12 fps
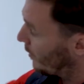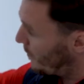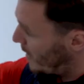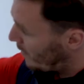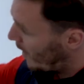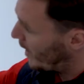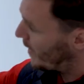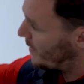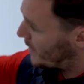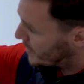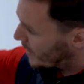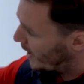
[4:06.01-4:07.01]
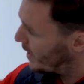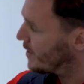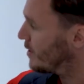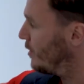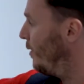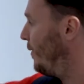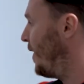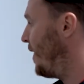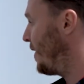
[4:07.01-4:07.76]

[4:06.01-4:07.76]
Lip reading: mirror in this case of any